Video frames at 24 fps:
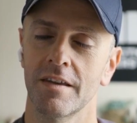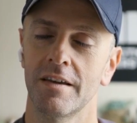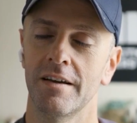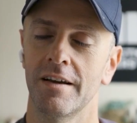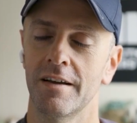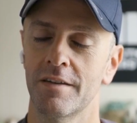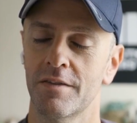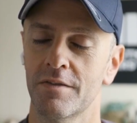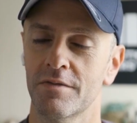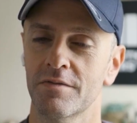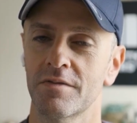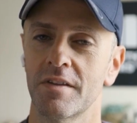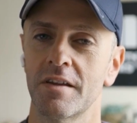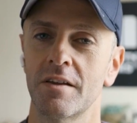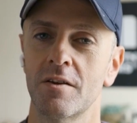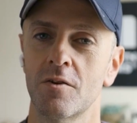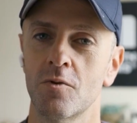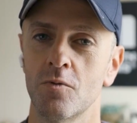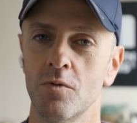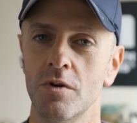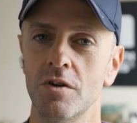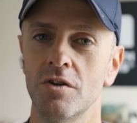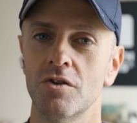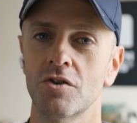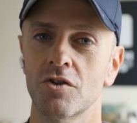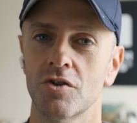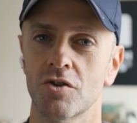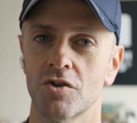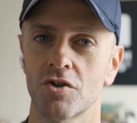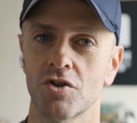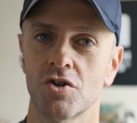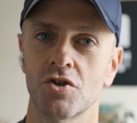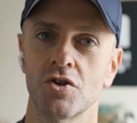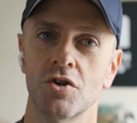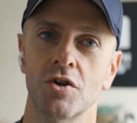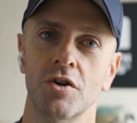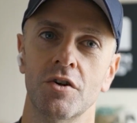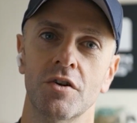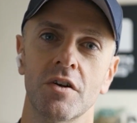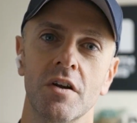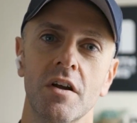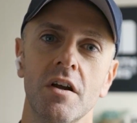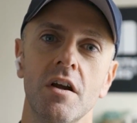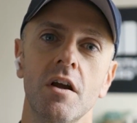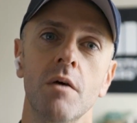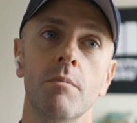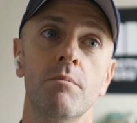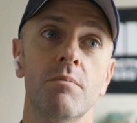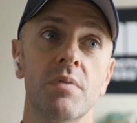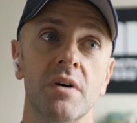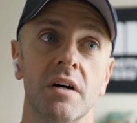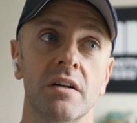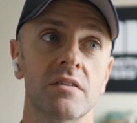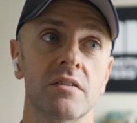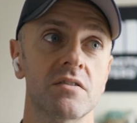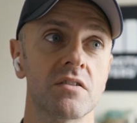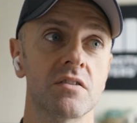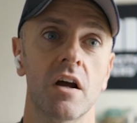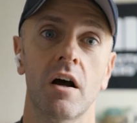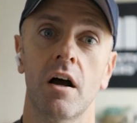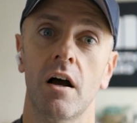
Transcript: I think we should. But,